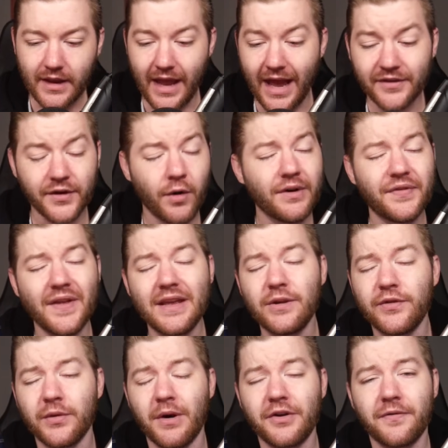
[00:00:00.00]
as always, thank you
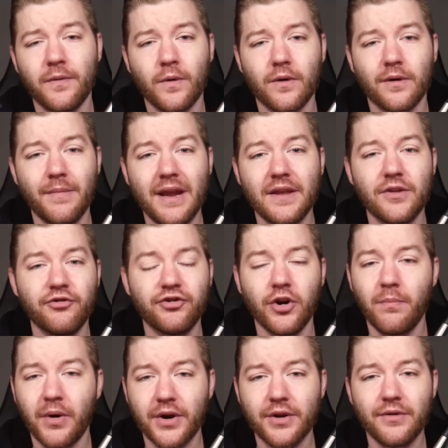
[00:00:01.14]
so much for making the show
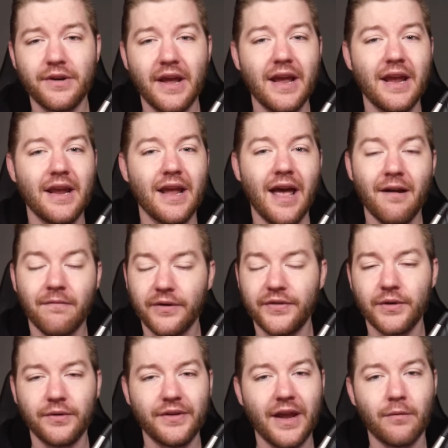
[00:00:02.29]
part of your day every
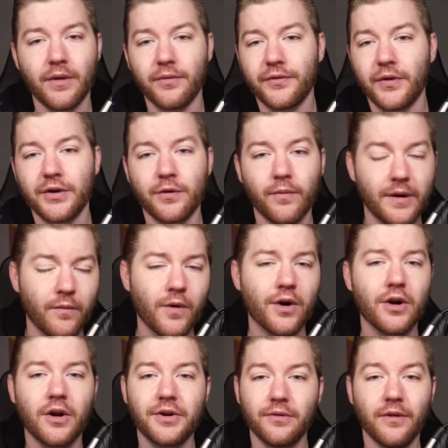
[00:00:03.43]
single day, whether it's on your way to
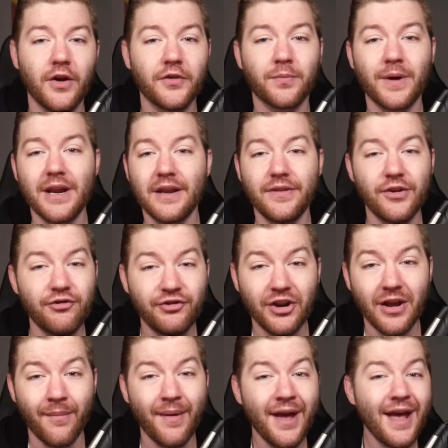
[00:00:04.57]
work, on your lunch break, in the
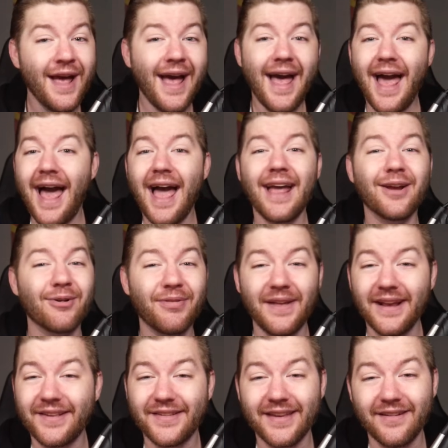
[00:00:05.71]
gym, at your
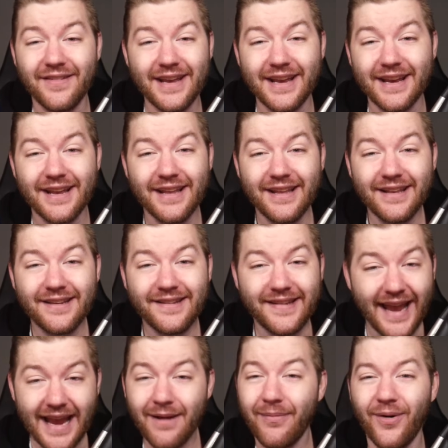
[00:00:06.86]
Thanksgiving
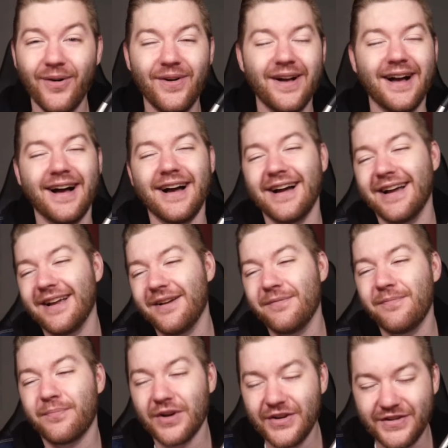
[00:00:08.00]
table. Uh,
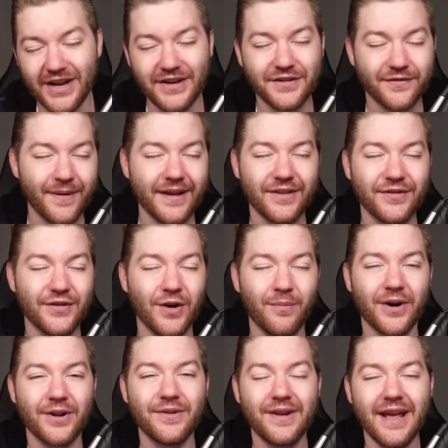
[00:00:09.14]
appreciate you for making the show
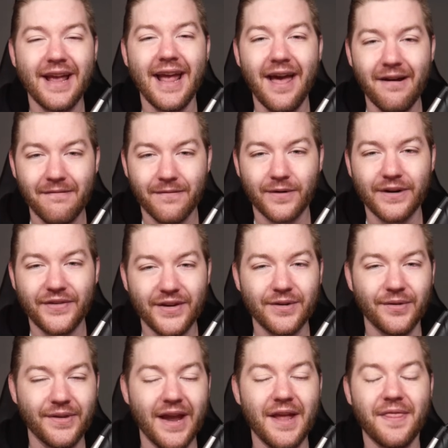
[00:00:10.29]
part of your day every single
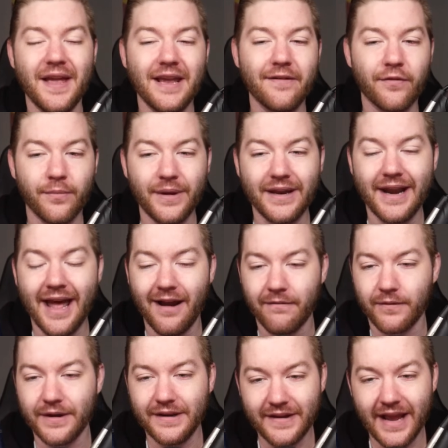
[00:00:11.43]
day. Thank you for being an
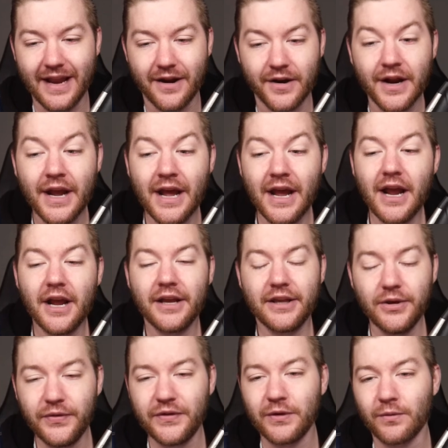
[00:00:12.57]
everydayer.
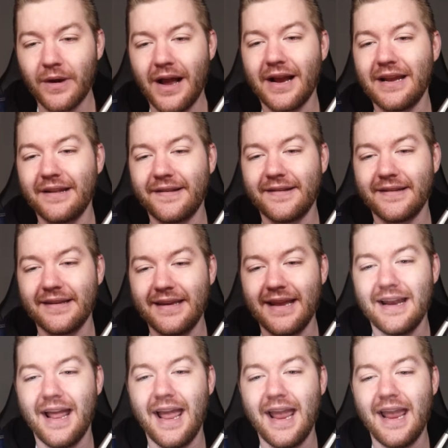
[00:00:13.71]
Houston Rockets
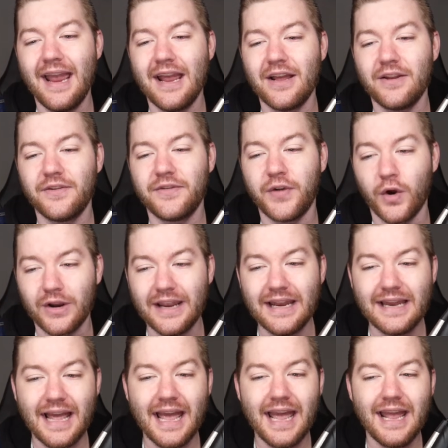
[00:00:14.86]
get a Turkey
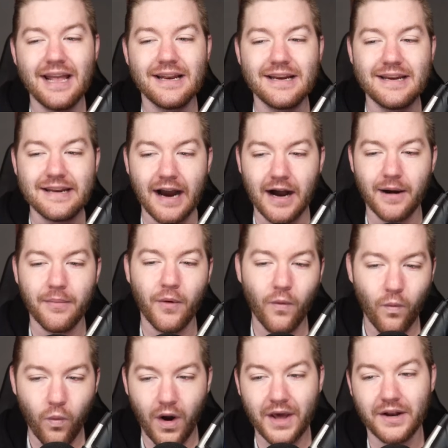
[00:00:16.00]
Day dub
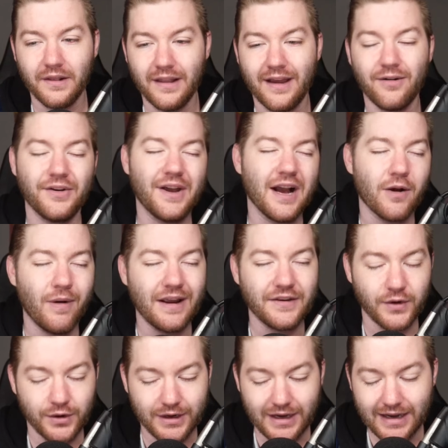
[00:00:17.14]
one eleven. Well, not quite
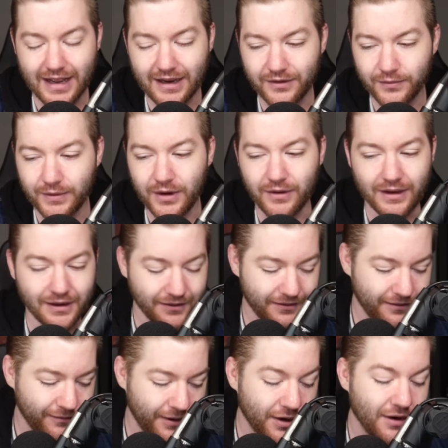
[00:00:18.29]
Turkey Day because we don't get
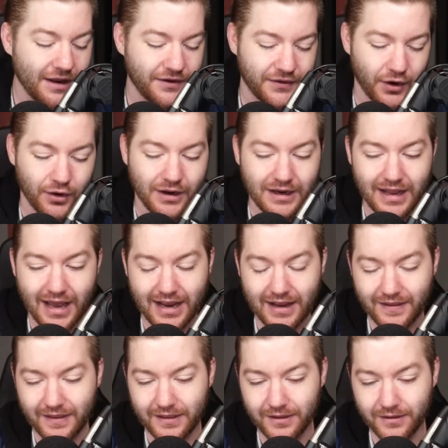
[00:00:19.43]
we don't get Turkey Day
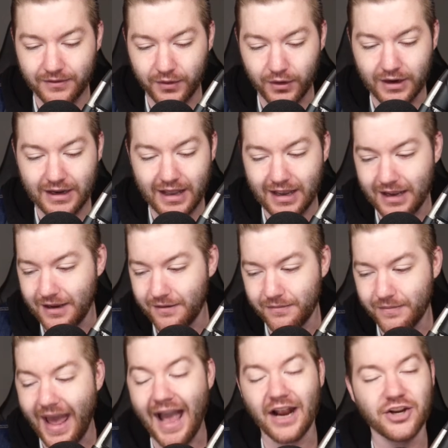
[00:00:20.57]
and Turkey Day
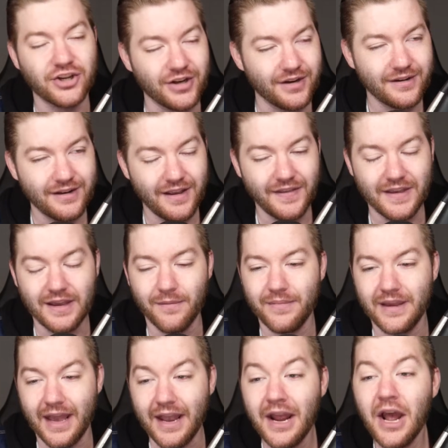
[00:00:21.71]
action in the NBA.